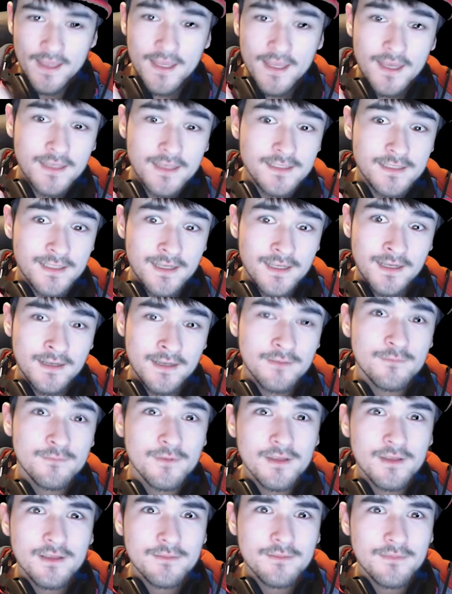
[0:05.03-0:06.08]
Hey guys,
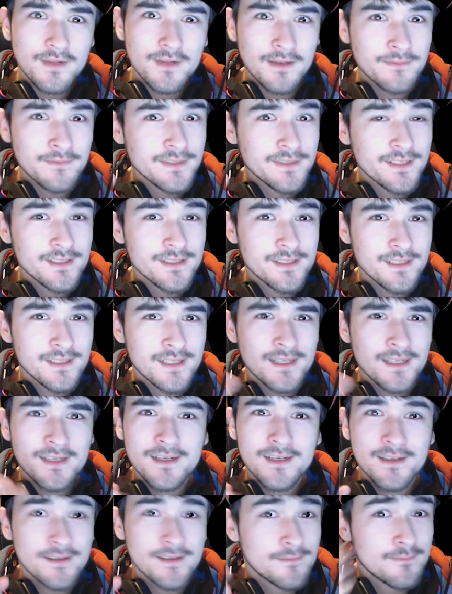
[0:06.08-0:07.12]
and welcome. I'm just
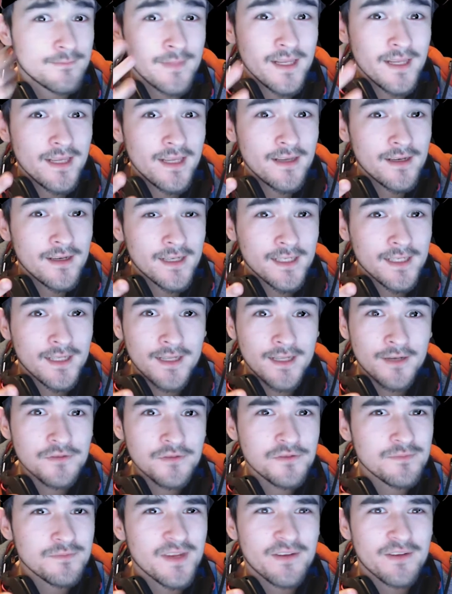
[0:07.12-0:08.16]
uh, making an
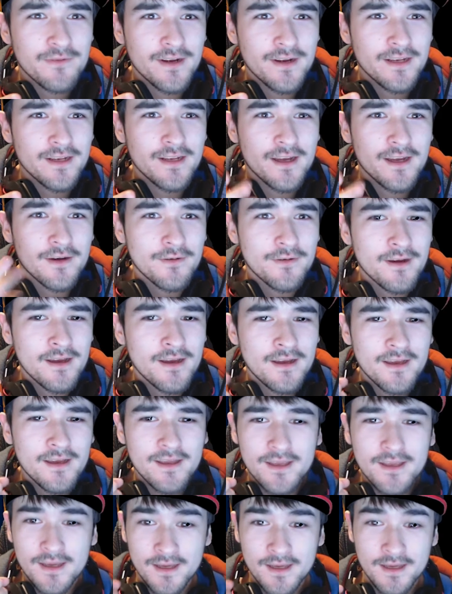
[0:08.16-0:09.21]
announcement right now.
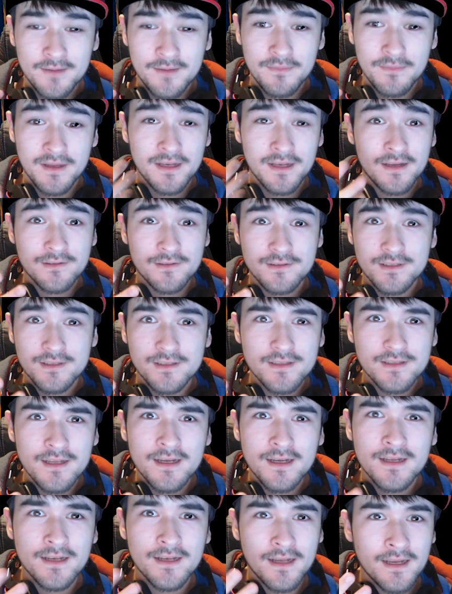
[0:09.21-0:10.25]
I am announcing
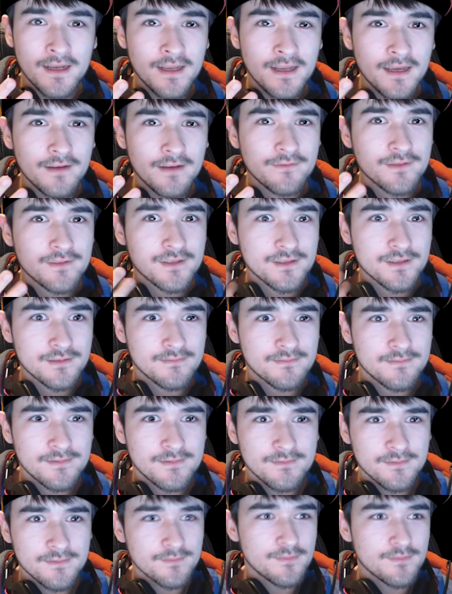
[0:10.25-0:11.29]
that I have
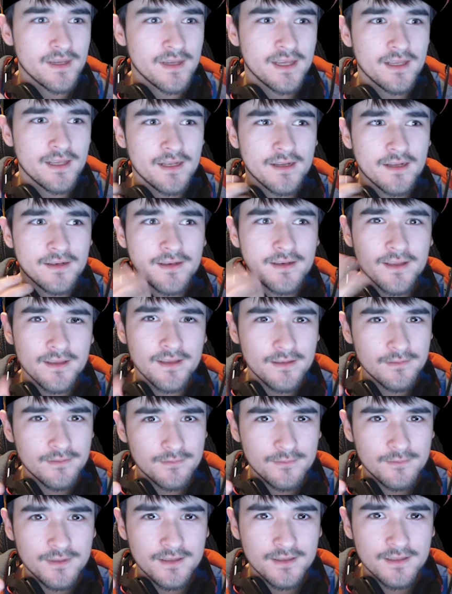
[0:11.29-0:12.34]
made a
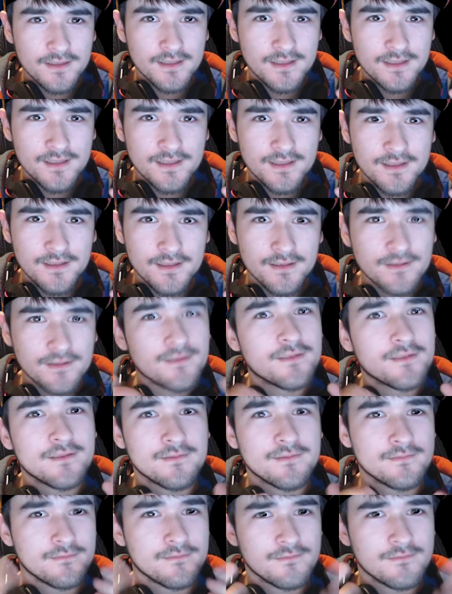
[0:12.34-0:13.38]
deal with this
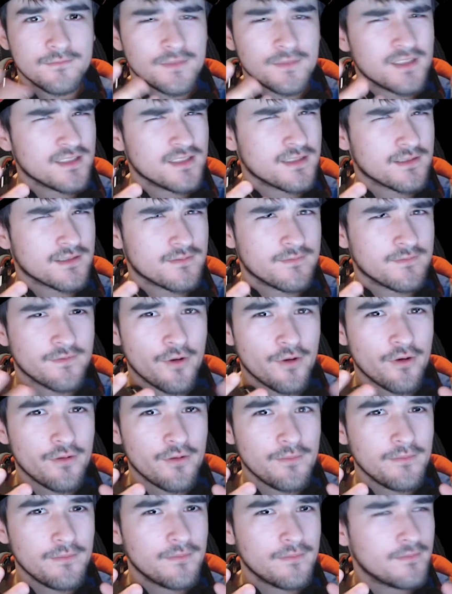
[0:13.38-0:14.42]
uh, this
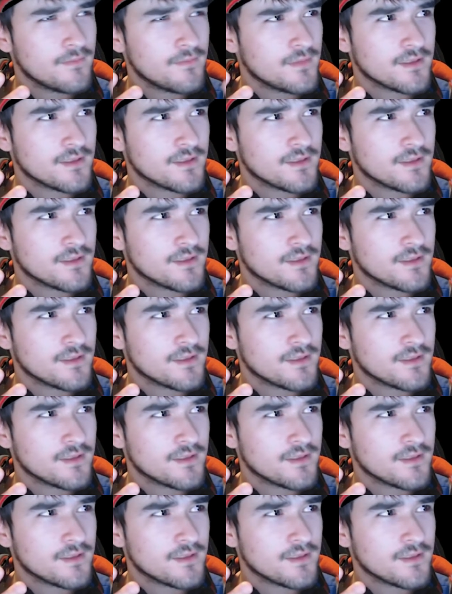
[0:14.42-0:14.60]
firm.